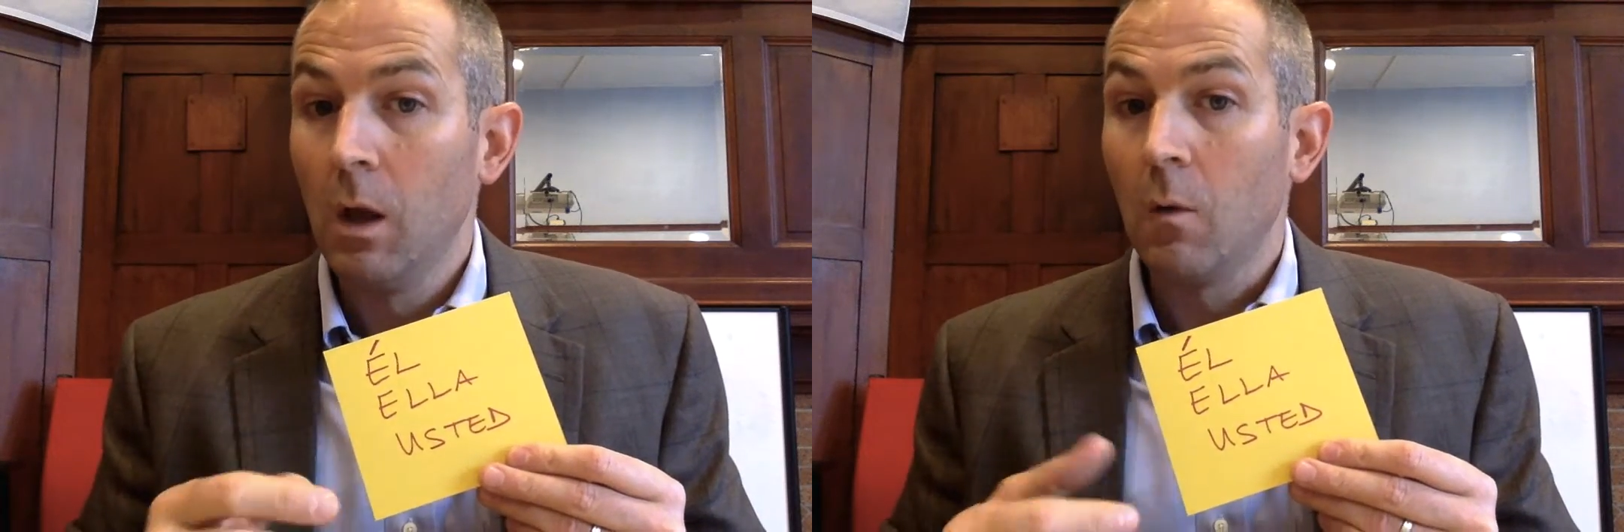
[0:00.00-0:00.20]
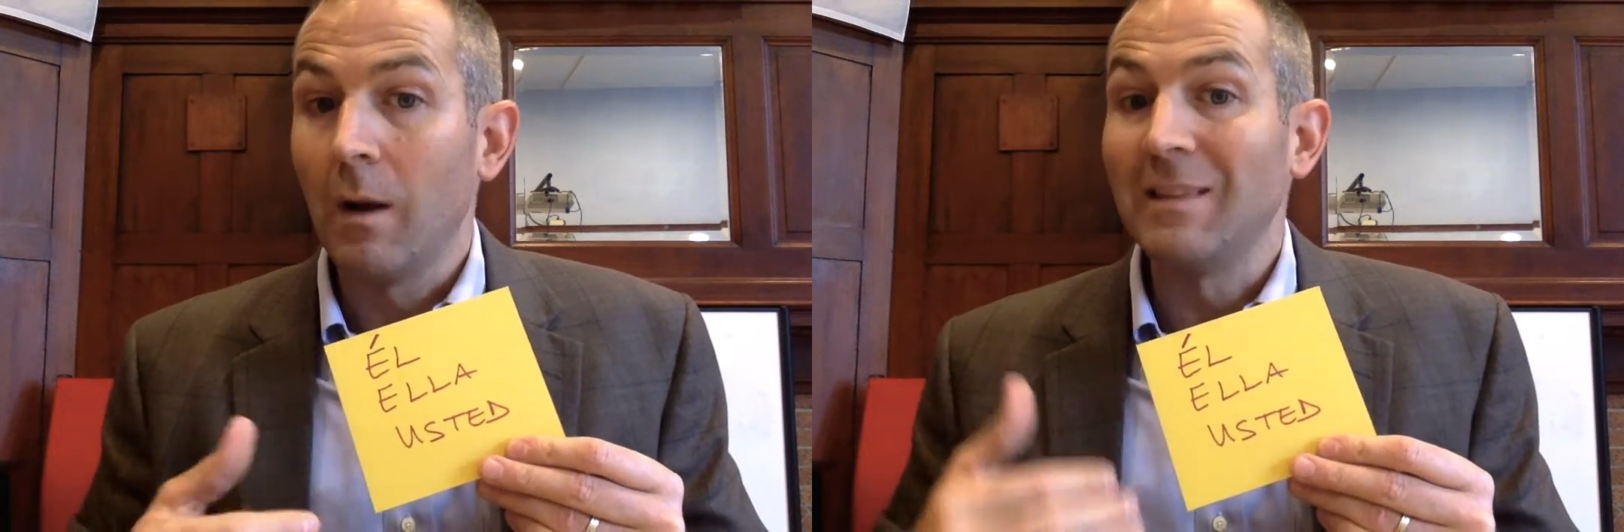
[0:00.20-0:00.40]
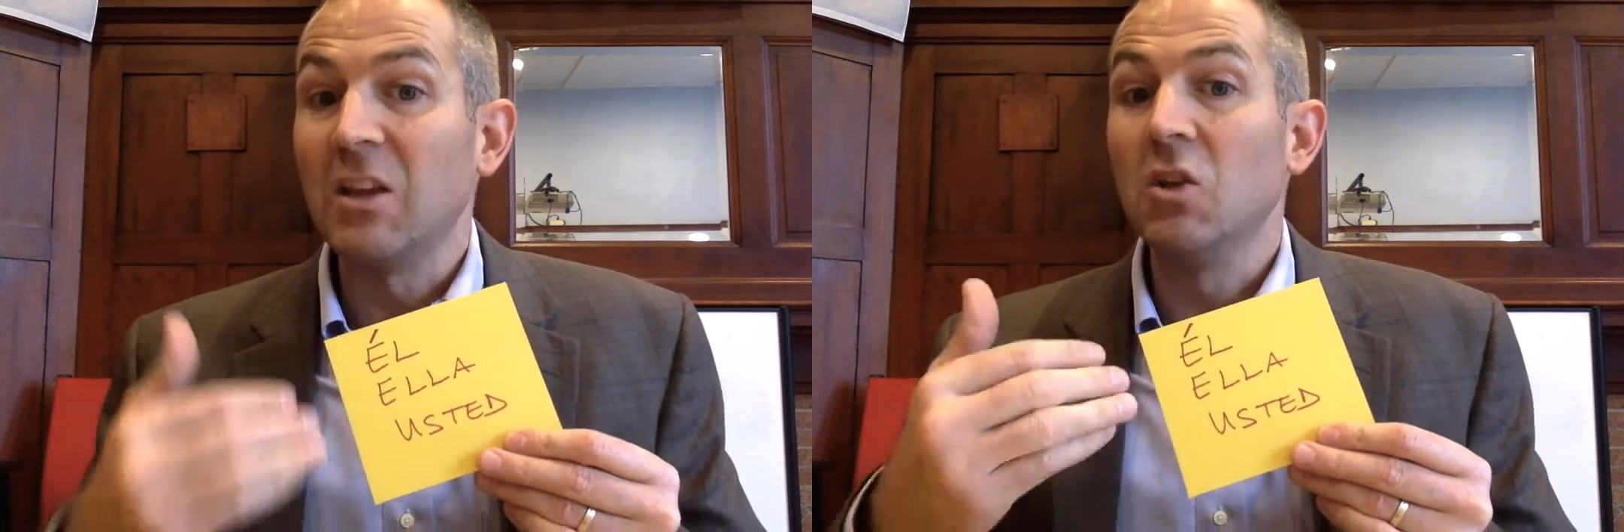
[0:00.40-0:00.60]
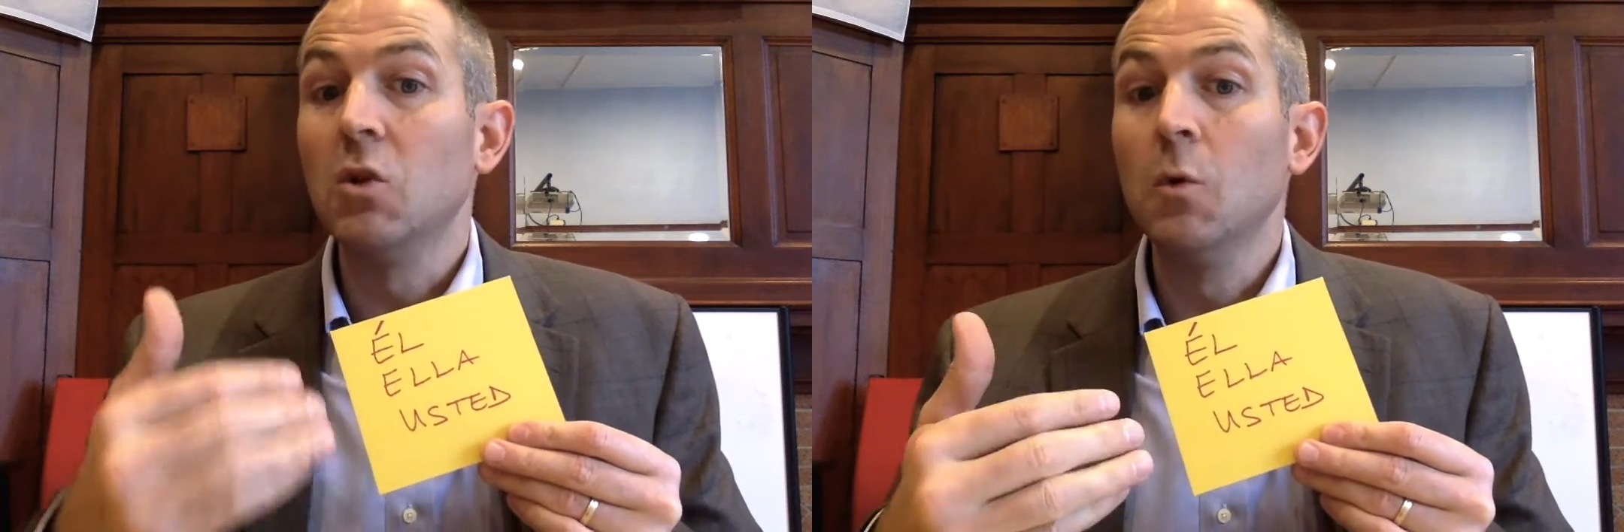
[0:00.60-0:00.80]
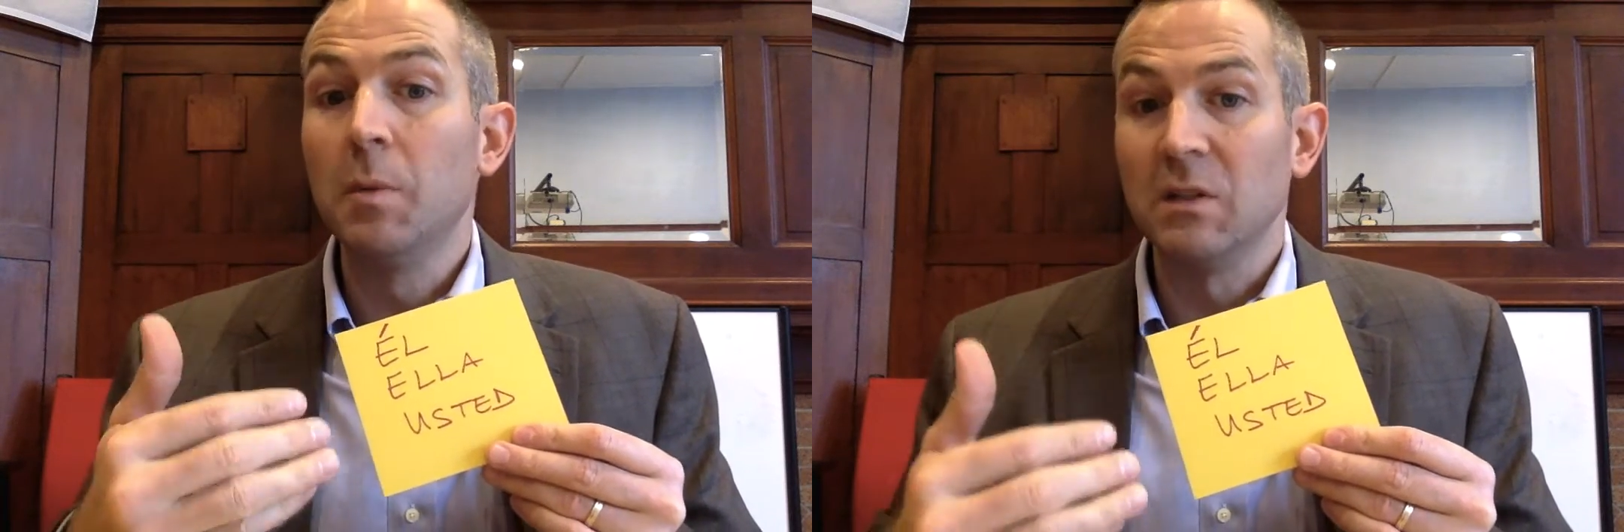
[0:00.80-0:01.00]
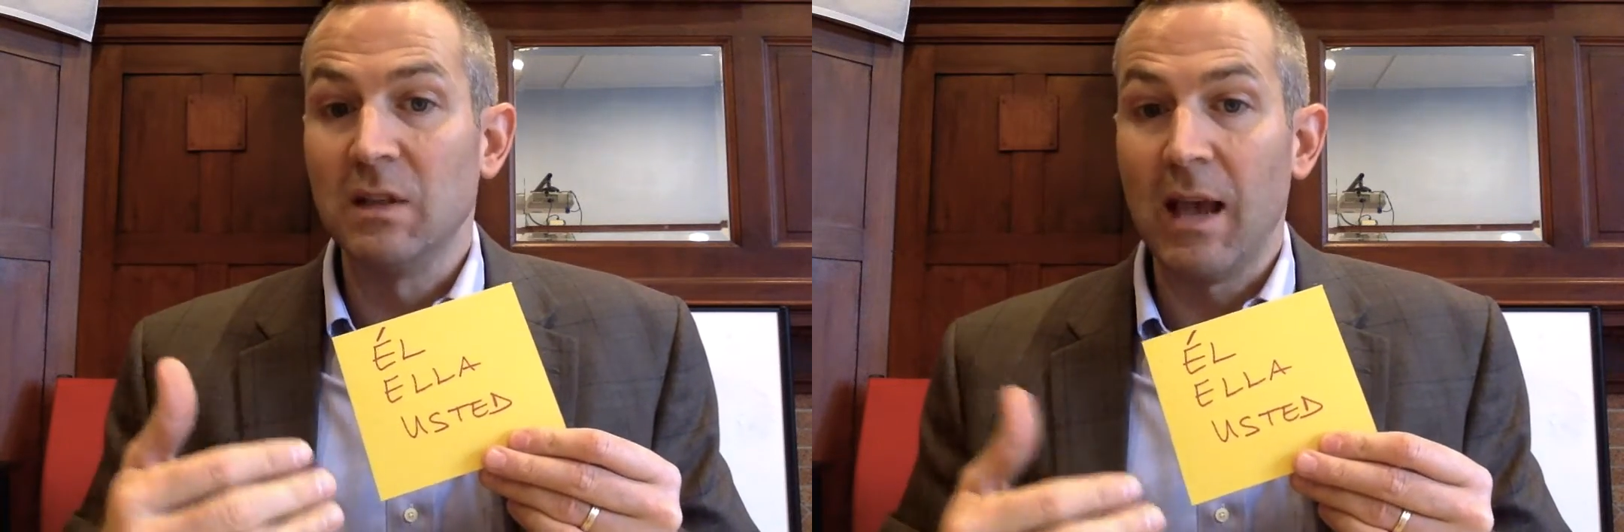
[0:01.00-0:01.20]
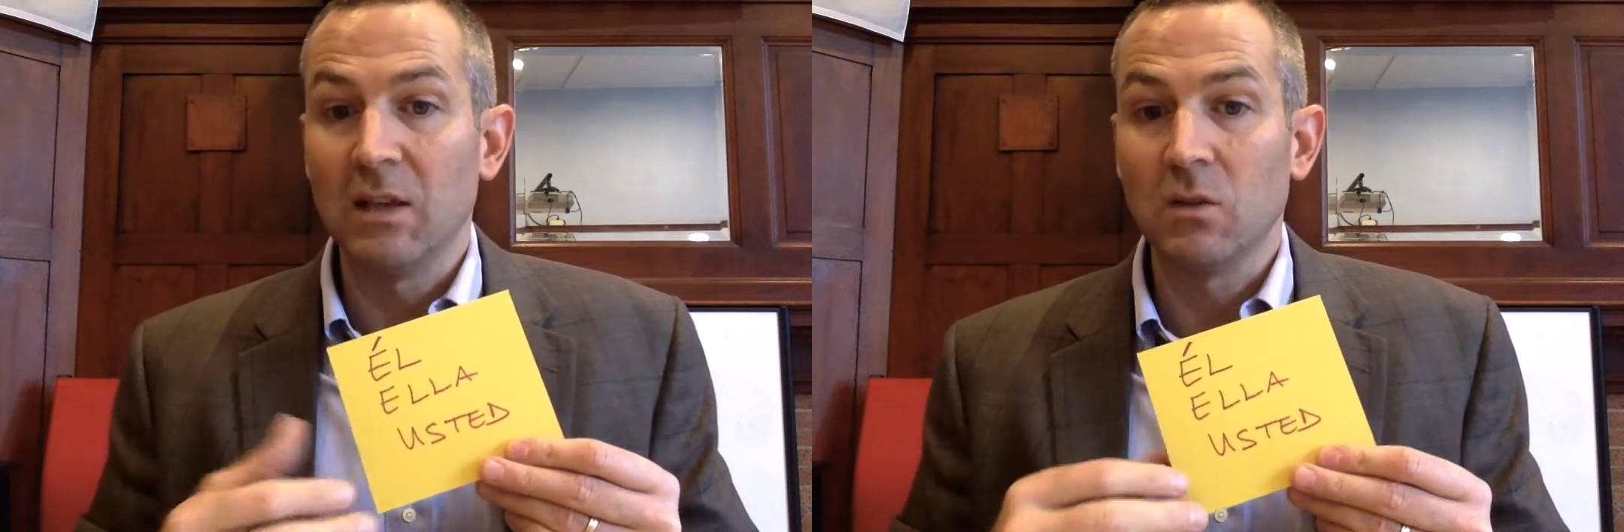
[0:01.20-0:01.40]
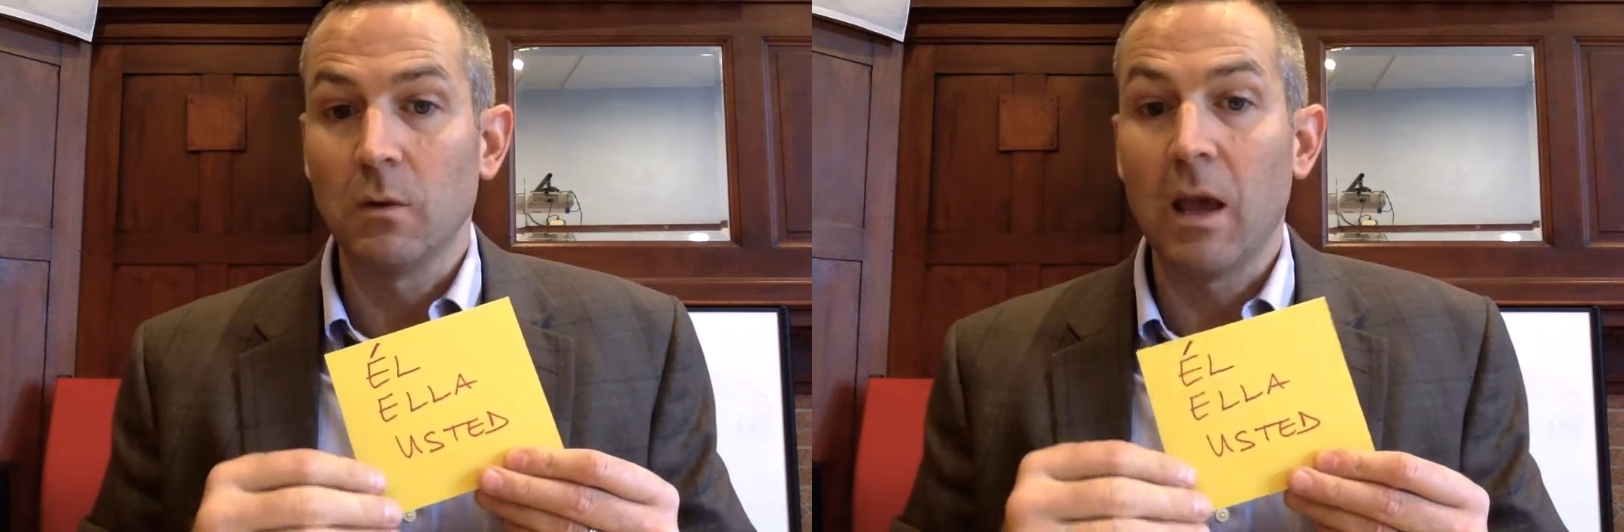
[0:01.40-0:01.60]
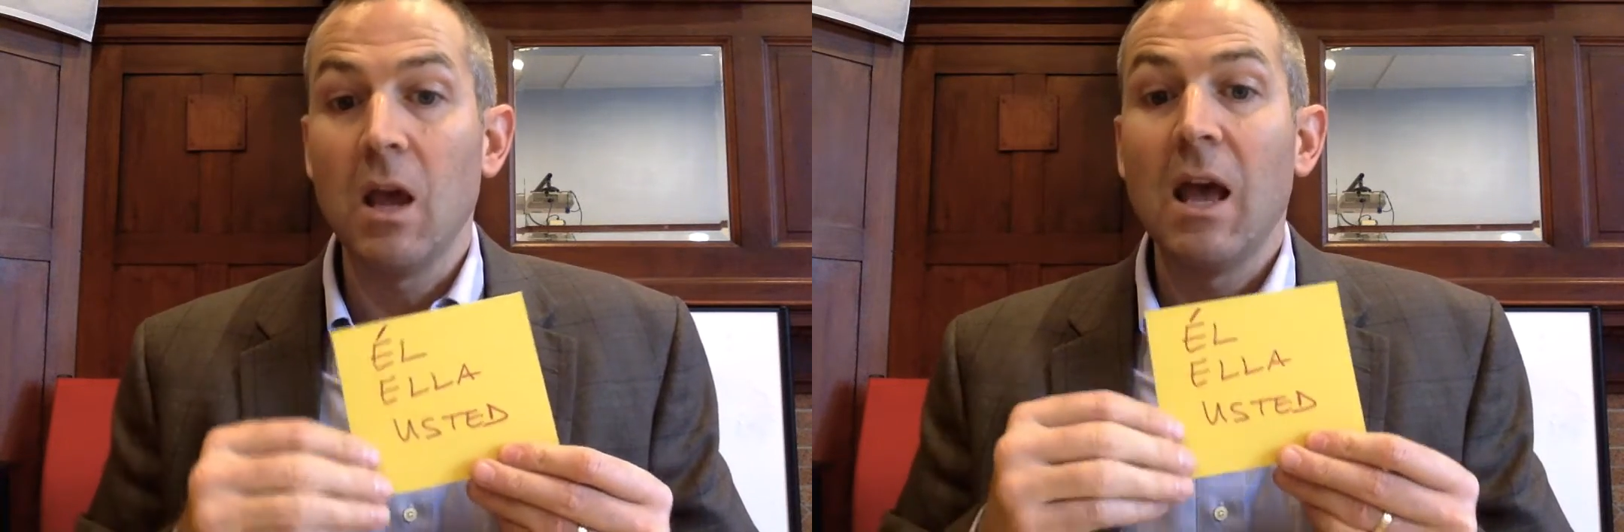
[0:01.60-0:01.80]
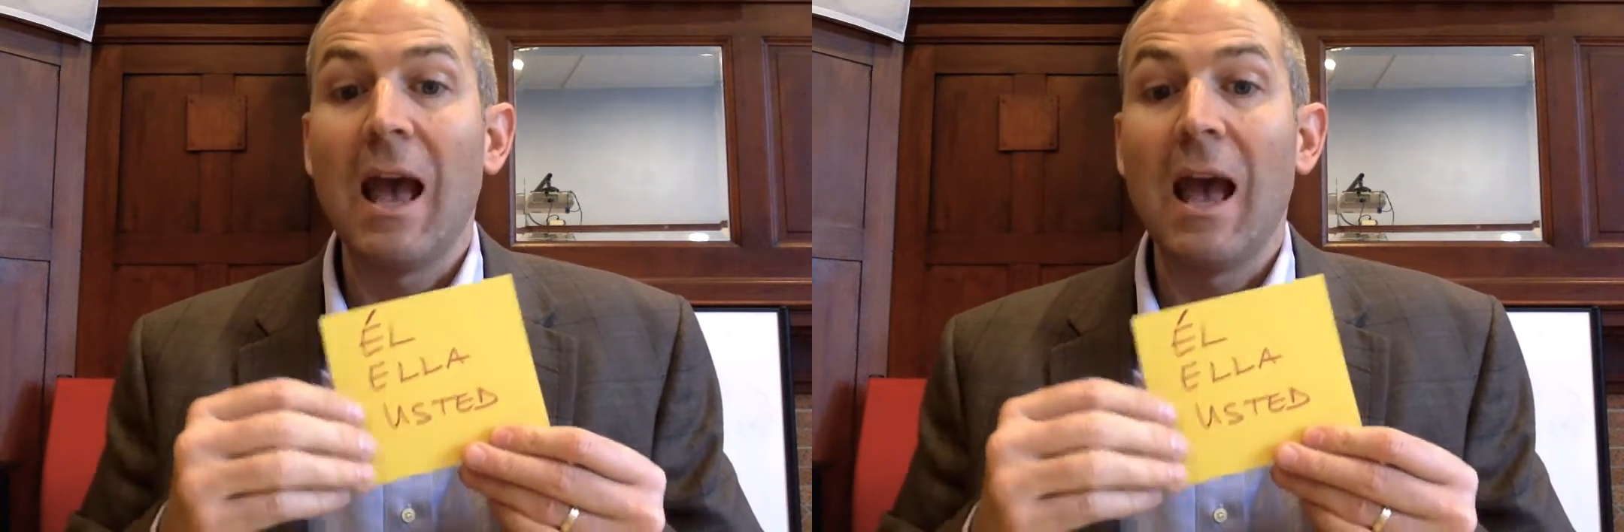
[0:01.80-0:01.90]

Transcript: right, that you possess, okay?